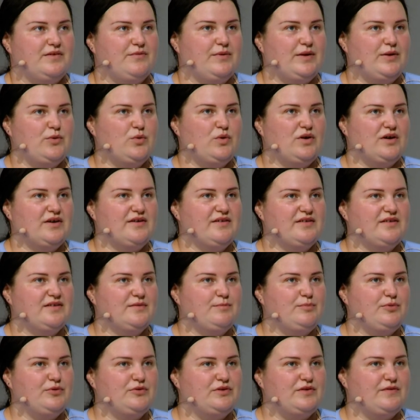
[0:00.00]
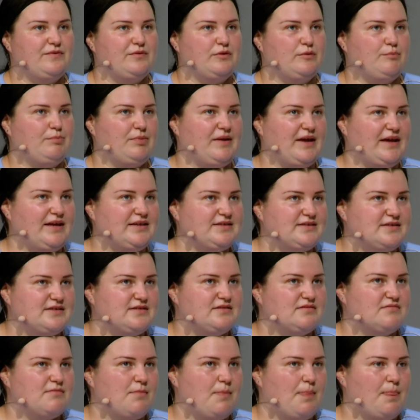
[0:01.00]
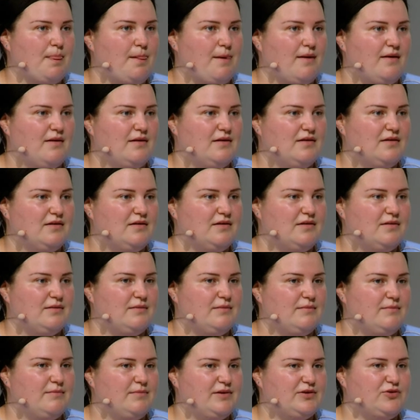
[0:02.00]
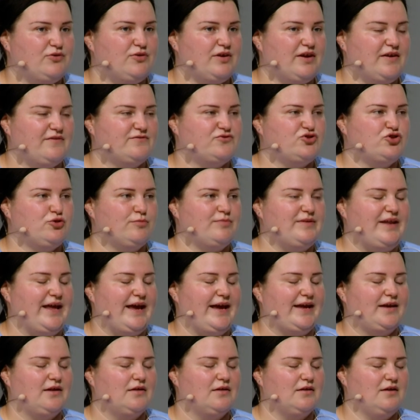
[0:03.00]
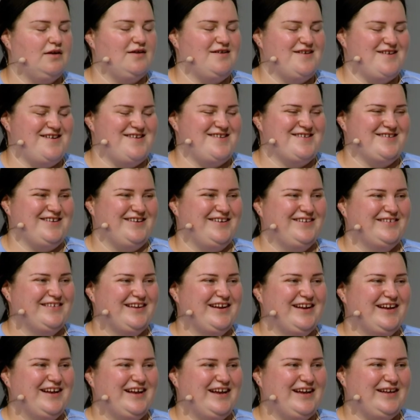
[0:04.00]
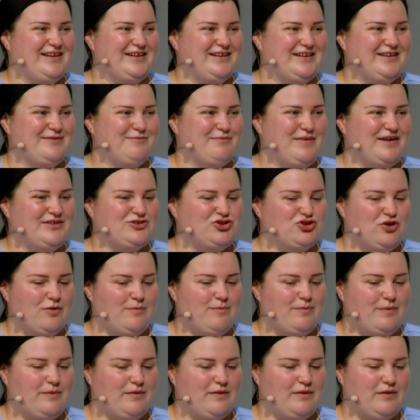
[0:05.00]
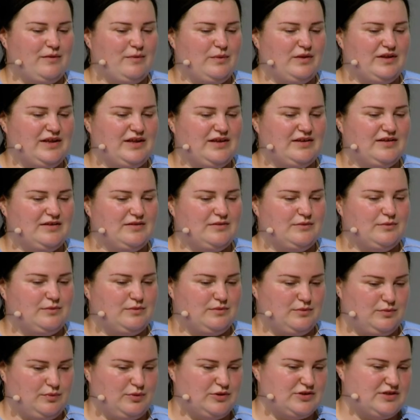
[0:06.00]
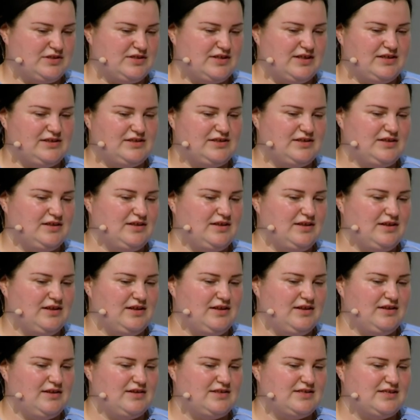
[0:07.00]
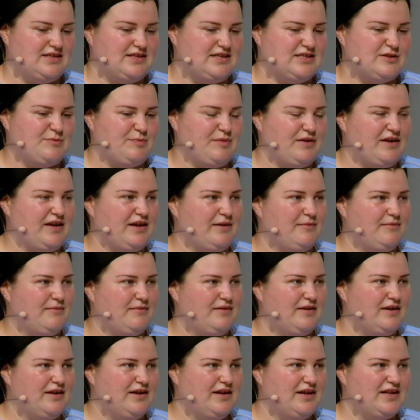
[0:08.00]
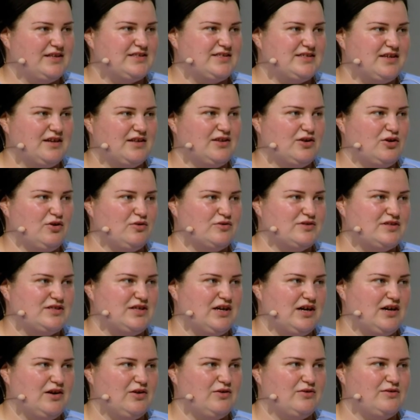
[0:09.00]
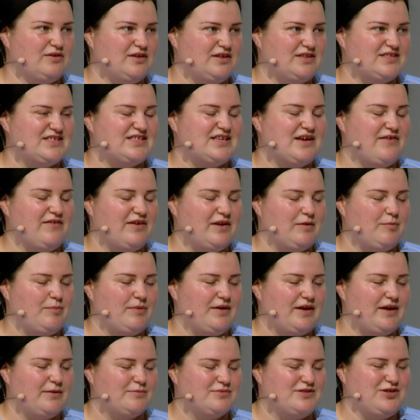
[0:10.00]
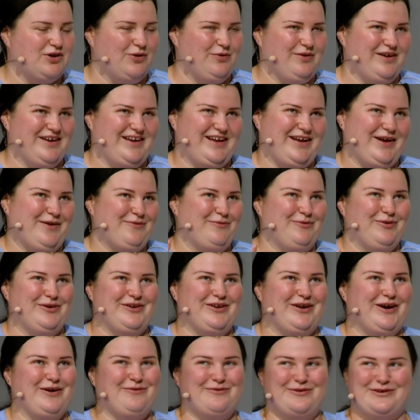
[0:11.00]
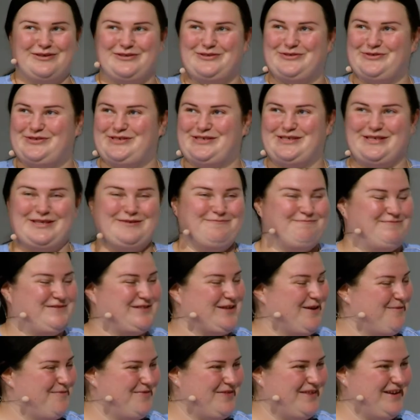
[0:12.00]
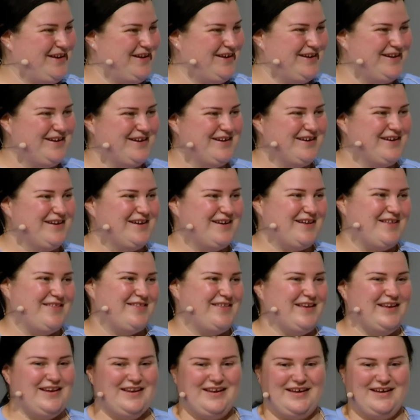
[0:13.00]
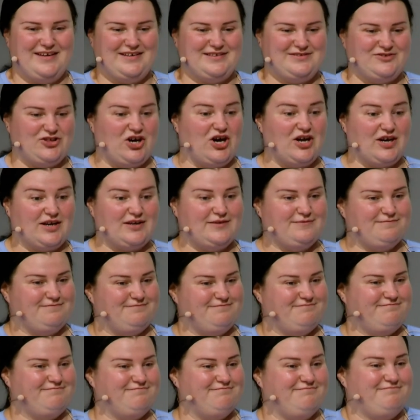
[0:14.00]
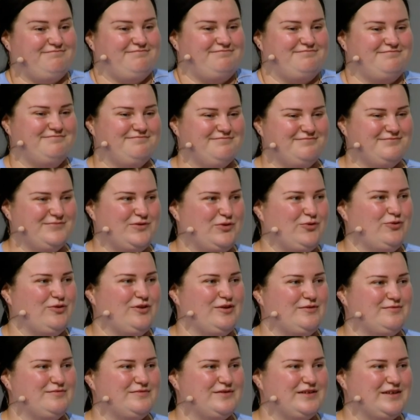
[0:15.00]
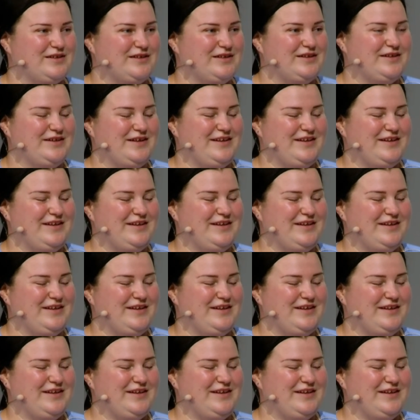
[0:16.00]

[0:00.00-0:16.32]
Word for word: Even you are in a beautiful place, but you have job day. Yeah. And my job uh, will, uh, was ending in six p m and sun goes down in seven p m So I have one yeah. hour to see something, and then like dark. Mm, Darkness. Cool. Oh.